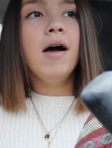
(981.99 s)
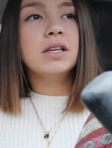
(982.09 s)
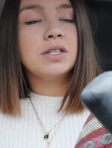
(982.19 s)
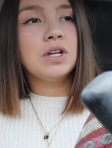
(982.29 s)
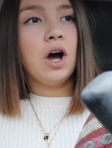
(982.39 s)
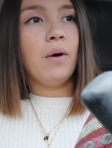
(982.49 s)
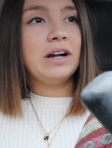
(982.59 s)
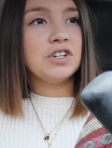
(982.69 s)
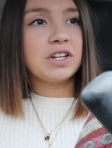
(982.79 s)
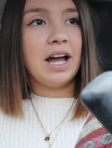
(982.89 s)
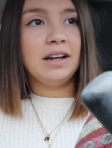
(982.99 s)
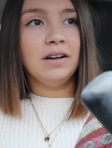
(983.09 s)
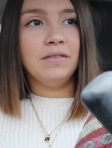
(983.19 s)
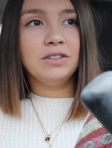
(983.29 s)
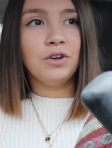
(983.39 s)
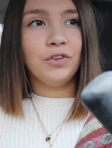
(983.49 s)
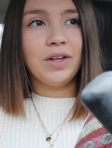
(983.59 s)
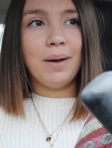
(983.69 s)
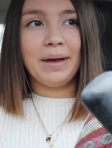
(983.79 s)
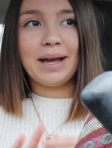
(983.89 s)
So I just kind of told
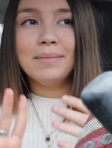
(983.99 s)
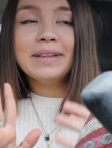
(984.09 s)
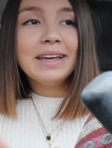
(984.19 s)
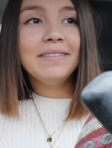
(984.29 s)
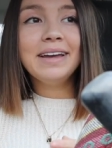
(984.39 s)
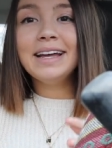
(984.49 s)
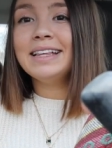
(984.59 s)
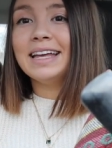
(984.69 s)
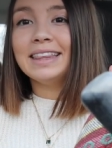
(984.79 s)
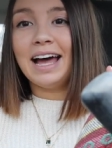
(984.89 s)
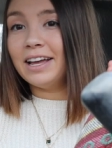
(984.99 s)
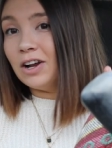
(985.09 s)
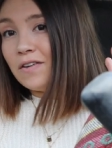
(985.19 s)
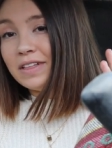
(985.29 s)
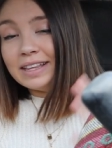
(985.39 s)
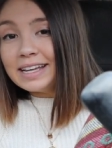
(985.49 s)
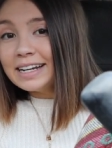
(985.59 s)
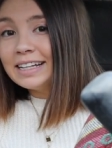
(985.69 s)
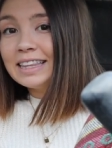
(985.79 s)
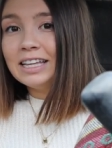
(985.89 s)
them like I'm leaving and that, you know, if they
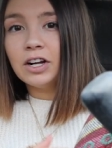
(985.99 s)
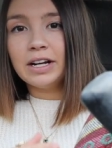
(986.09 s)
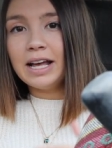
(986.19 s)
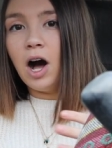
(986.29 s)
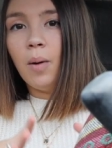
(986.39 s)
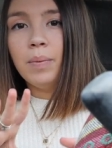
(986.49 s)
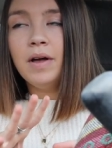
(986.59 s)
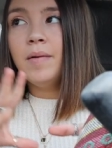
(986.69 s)
need anything or any help